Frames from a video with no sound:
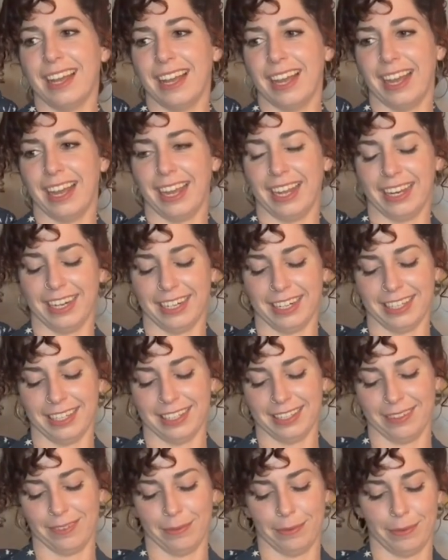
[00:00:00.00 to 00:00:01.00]
I
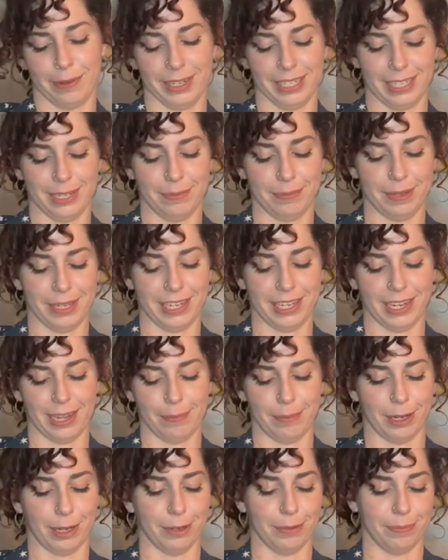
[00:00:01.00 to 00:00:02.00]
want to be a
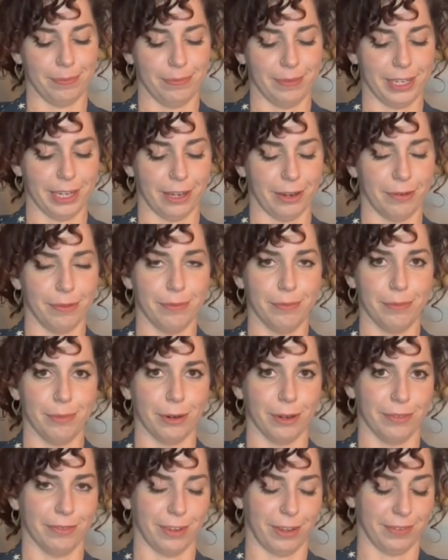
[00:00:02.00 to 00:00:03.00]
bigger, more
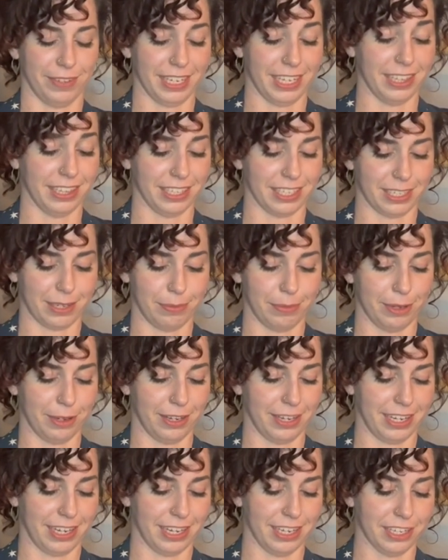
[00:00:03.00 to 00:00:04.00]
involved in this
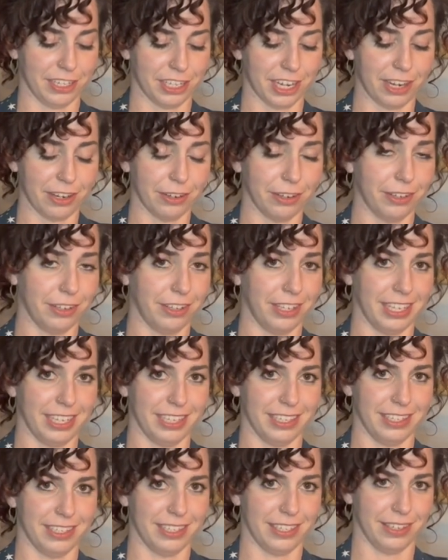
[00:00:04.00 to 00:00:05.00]
community in general,
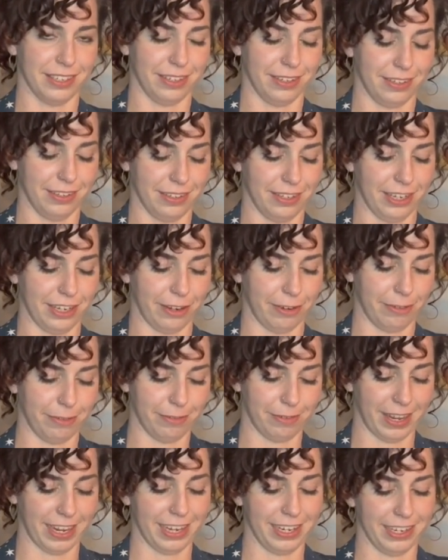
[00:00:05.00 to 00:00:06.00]
and to,
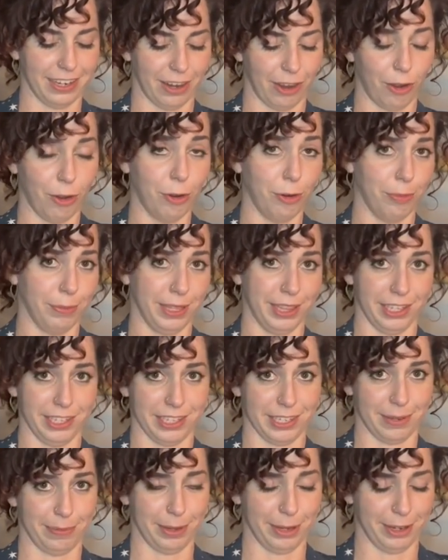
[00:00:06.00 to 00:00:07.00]
find a home in this
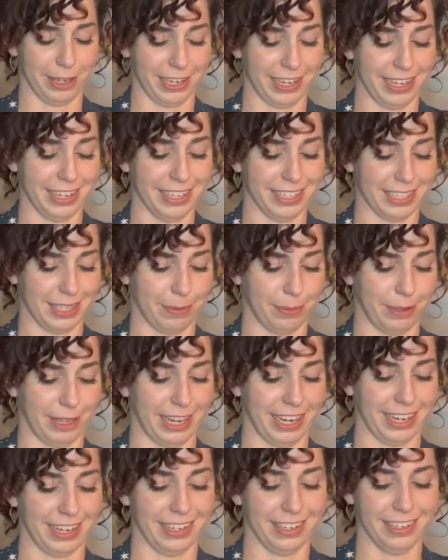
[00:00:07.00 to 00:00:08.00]
community is the
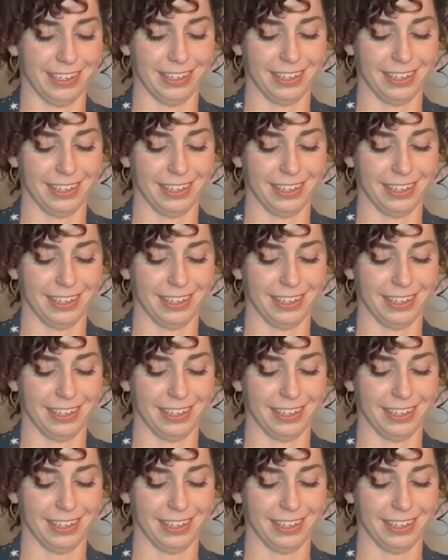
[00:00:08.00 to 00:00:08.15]
plan.